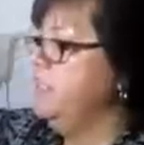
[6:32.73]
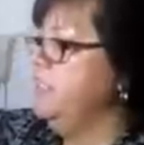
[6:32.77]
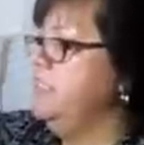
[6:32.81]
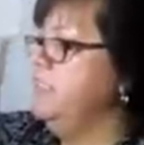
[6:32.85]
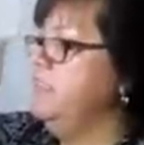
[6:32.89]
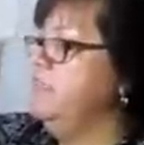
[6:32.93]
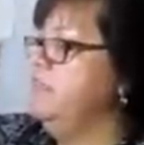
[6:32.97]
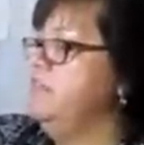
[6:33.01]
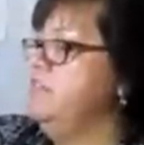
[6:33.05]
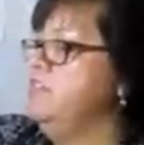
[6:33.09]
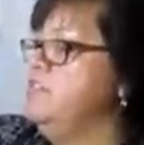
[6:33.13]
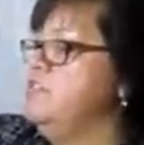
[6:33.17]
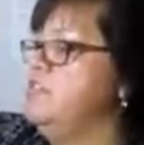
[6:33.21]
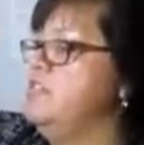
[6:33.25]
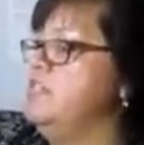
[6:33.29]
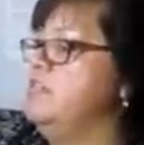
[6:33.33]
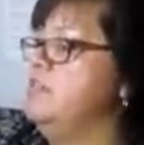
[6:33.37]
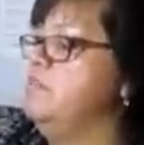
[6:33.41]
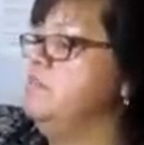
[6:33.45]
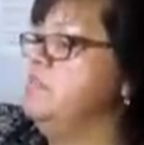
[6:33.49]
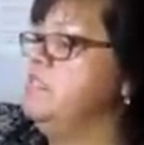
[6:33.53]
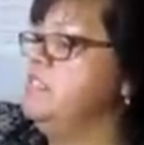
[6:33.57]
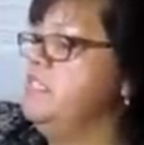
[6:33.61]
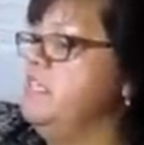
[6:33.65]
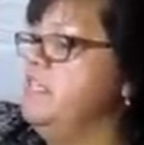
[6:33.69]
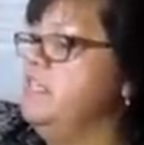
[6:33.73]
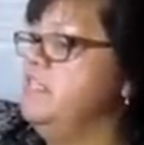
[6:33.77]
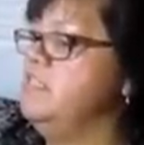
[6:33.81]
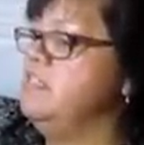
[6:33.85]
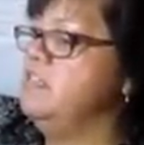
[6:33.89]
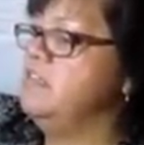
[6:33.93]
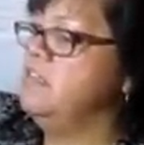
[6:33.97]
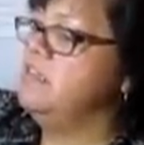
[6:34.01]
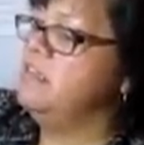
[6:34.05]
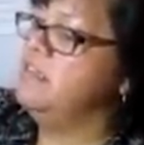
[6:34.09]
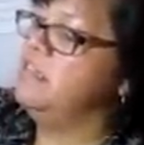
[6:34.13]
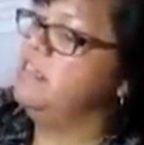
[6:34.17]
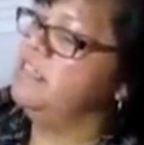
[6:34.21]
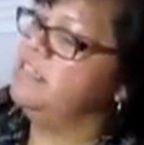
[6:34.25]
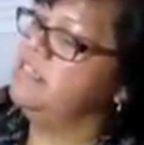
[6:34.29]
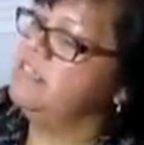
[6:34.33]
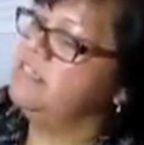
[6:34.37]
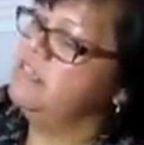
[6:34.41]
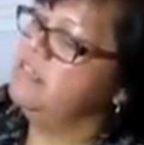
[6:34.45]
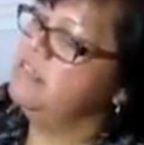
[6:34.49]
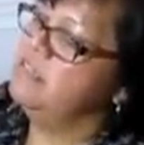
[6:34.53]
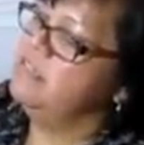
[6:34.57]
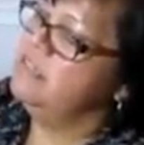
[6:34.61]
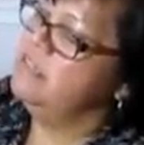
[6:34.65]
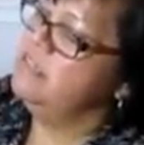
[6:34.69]
is some StazOn
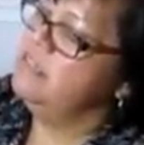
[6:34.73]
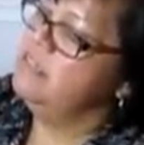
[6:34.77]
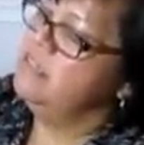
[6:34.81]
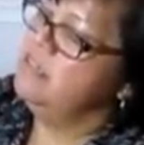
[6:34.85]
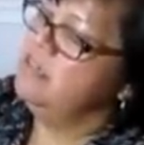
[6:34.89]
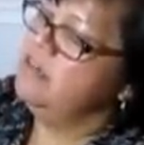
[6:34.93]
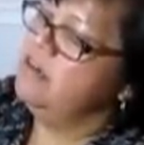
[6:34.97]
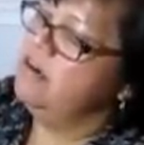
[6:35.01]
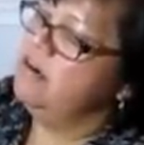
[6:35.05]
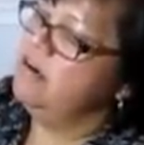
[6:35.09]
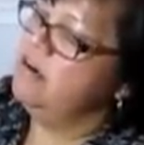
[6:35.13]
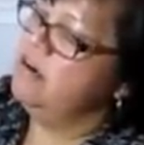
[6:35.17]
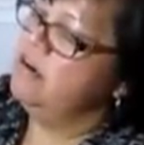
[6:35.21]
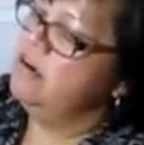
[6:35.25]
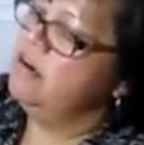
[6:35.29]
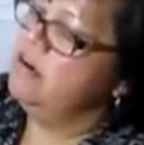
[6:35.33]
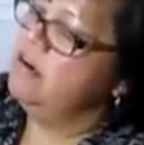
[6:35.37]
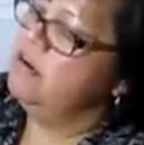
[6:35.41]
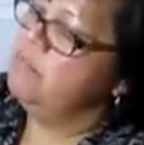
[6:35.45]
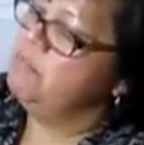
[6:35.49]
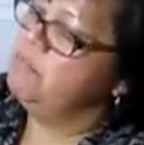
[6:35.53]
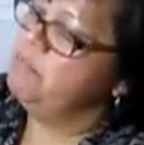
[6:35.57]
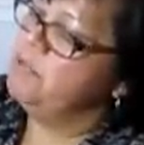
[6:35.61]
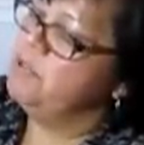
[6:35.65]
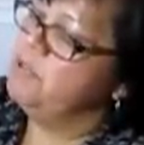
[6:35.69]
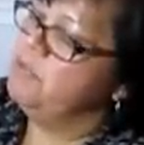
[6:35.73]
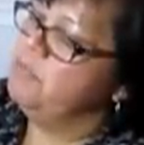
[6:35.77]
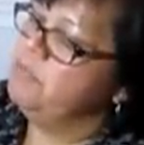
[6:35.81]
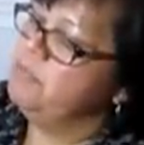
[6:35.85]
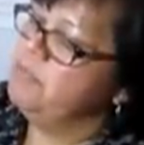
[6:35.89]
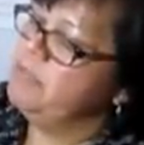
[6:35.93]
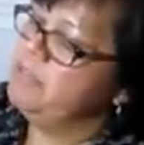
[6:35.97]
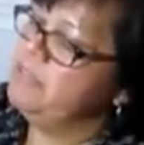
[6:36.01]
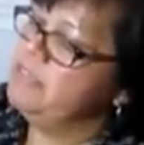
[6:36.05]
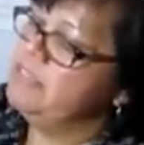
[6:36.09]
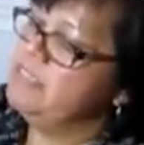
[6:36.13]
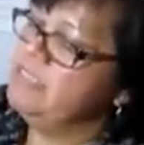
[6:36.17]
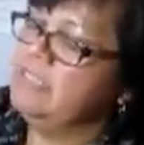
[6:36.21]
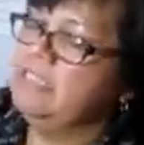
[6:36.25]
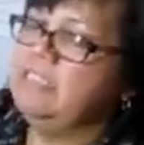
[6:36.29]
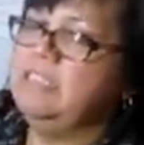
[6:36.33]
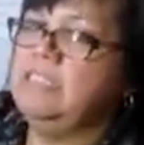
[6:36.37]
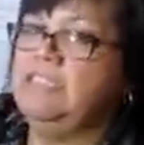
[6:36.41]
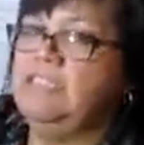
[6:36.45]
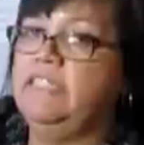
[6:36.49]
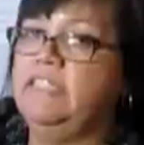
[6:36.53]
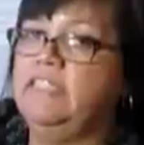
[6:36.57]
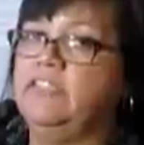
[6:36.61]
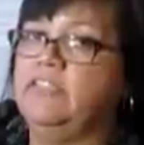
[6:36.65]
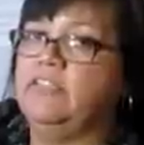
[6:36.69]
all-purpose
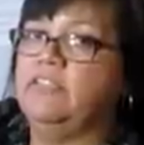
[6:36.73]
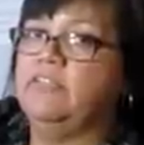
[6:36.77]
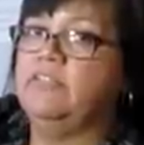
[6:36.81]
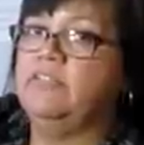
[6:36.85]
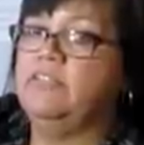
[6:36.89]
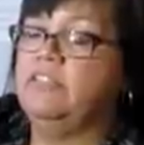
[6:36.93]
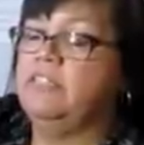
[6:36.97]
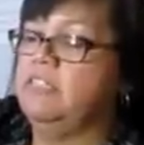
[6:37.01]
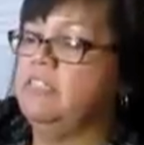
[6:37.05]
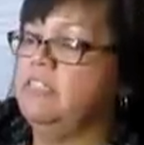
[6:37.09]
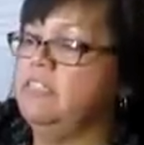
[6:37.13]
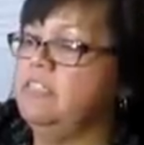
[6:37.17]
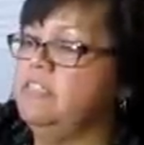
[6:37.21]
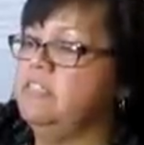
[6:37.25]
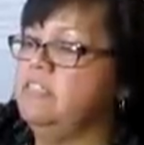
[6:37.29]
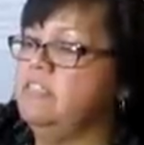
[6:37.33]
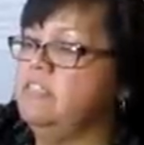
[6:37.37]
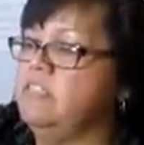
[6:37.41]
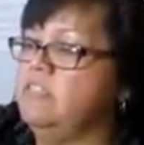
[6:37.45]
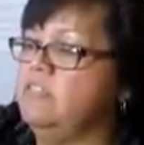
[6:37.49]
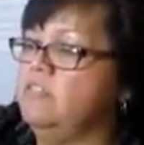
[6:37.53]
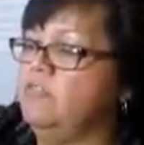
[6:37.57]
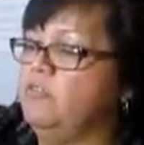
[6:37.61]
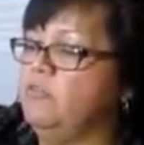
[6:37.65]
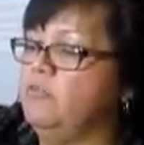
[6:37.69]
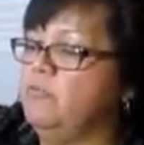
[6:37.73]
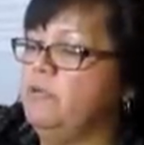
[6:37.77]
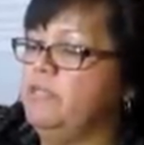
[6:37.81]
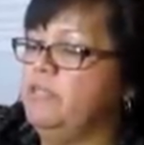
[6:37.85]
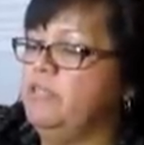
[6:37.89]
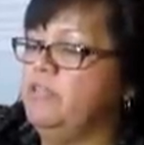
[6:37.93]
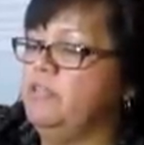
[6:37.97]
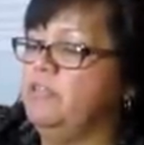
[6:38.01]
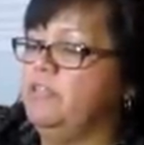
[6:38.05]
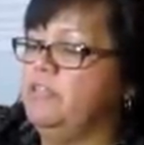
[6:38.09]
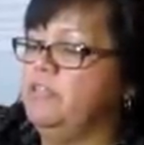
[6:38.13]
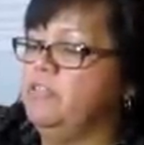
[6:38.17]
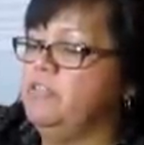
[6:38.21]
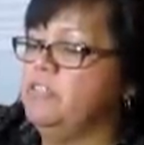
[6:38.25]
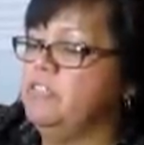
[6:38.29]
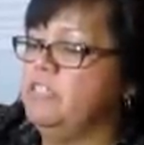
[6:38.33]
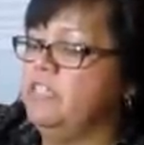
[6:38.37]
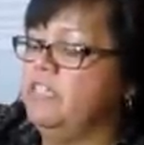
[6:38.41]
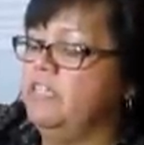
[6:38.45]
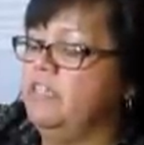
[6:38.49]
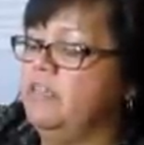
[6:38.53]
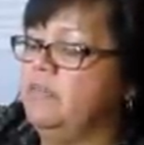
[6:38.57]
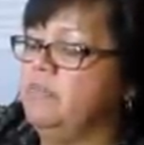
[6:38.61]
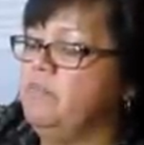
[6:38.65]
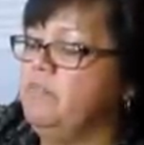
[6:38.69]
cleaner, and this is for when you're
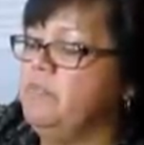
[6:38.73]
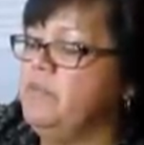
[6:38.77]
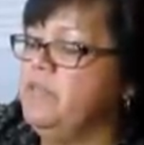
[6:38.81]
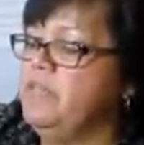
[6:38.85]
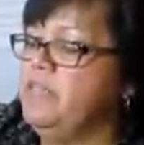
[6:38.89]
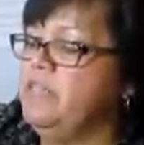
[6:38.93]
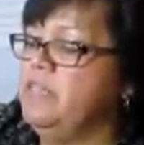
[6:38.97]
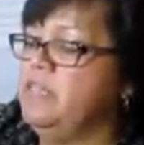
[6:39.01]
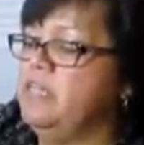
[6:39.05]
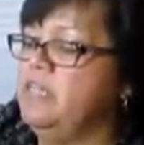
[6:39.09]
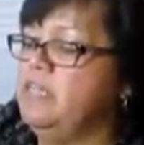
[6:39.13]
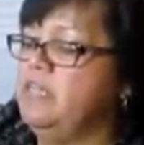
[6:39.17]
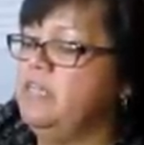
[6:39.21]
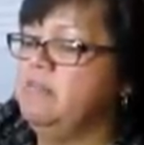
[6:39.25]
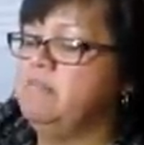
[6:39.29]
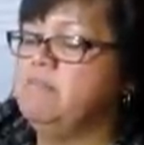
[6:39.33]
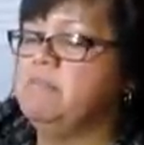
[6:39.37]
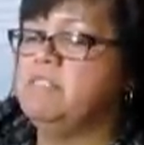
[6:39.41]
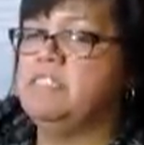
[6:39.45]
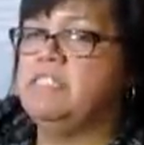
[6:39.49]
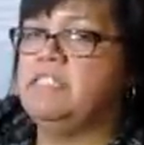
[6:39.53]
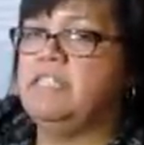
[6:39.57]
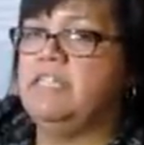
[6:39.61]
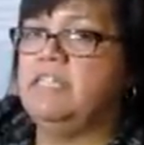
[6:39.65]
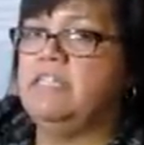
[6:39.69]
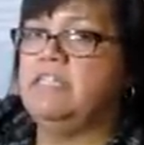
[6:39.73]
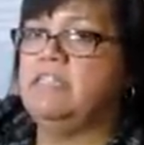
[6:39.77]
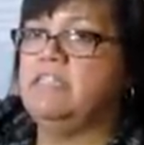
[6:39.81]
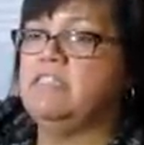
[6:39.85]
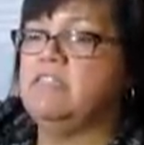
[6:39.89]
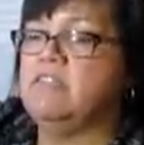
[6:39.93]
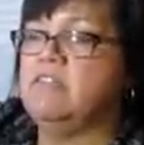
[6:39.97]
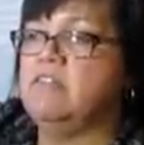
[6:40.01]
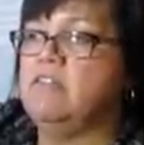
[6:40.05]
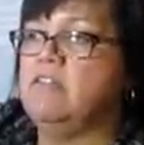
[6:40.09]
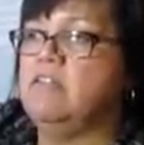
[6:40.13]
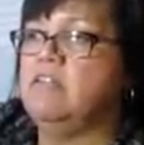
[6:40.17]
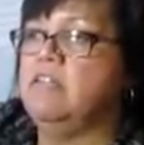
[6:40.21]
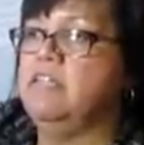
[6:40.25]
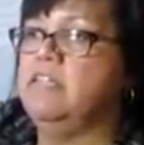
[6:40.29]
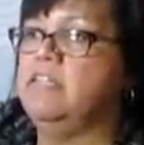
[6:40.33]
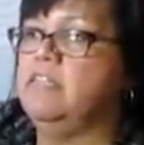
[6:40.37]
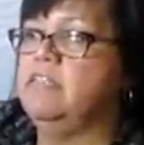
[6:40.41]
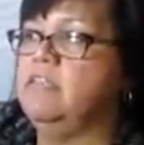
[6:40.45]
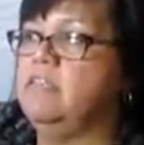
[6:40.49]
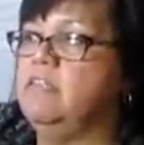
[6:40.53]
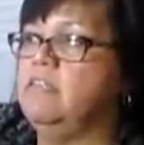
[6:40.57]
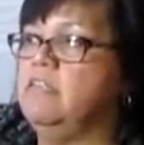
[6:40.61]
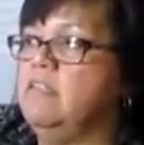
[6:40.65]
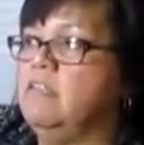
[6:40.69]
using
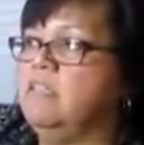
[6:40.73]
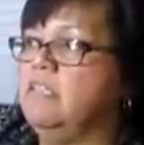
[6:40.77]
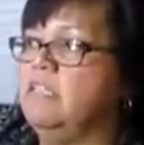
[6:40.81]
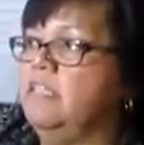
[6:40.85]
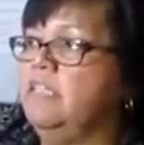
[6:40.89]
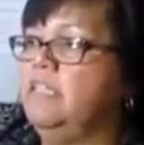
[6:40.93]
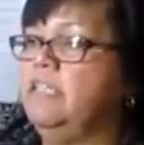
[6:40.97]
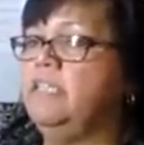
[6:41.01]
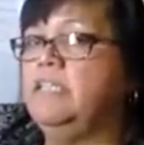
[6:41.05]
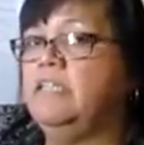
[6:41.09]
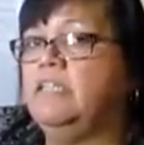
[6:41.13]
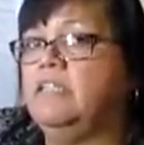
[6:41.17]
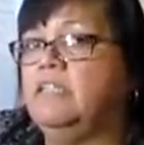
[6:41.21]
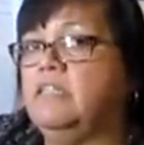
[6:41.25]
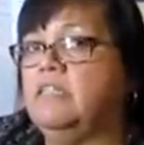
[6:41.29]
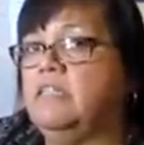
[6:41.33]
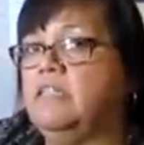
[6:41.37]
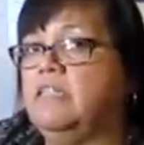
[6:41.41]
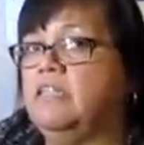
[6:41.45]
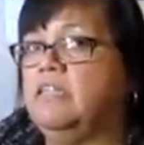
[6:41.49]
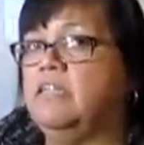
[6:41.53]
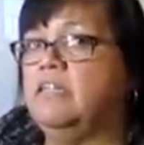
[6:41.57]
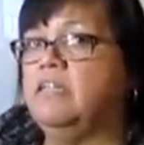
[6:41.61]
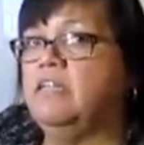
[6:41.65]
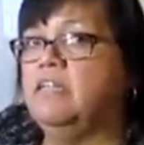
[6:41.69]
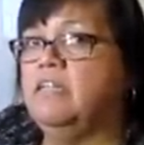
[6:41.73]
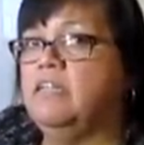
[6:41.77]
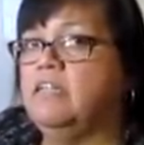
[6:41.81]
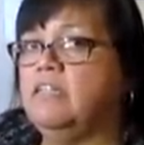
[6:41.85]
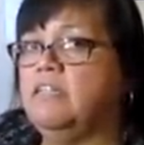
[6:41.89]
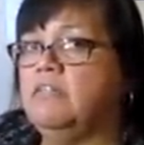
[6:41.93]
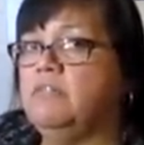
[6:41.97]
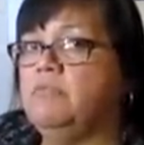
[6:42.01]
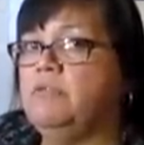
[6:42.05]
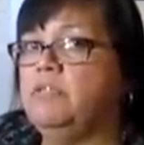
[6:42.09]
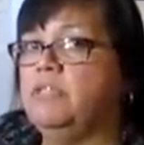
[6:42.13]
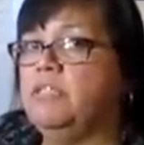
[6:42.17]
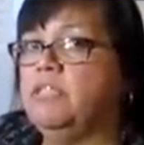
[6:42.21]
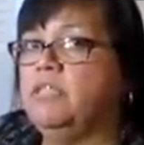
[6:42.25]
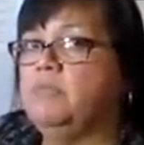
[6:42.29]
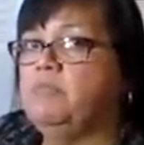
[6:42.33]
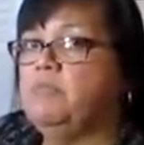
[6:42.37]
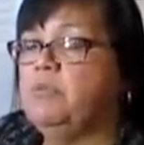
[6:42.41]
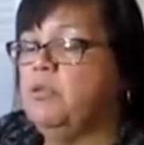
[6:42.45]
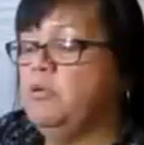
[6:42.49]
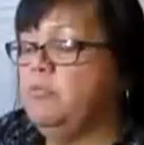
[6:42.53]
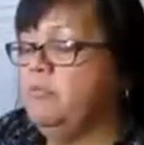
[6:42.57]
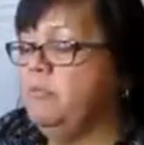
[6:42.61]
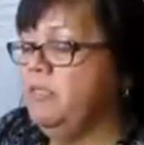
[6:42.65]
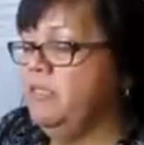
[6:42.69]
StazOn ink, the really
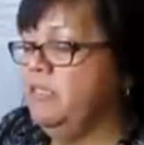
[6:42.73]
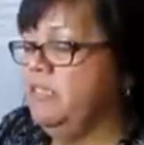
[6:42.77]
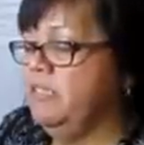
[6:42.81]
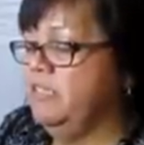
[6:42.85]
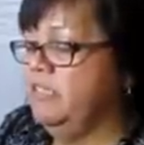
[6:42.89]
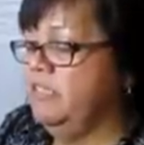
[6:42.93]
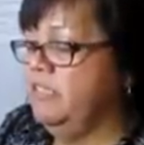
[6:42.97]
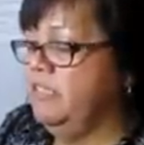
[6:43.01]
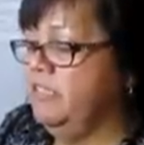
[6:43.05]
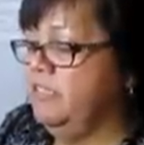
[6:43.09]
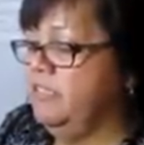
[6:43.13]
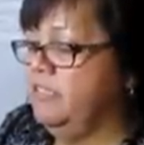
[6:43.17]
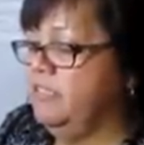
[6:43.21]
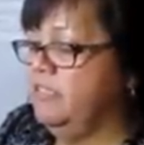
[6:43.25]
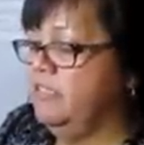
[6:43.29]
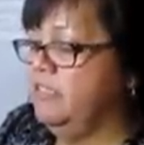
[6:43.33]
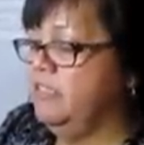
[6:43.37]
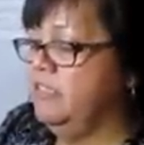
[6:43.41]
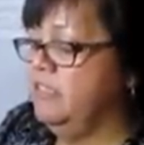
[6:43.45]
permanent ink.